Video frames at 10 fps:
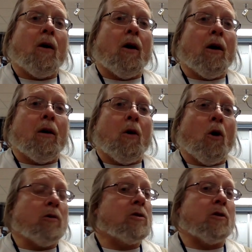
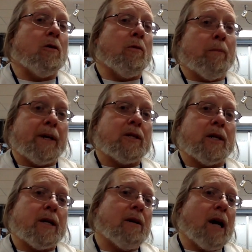Also,
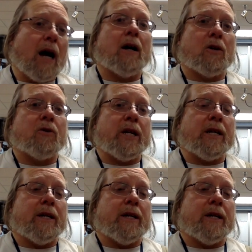mixing concrete.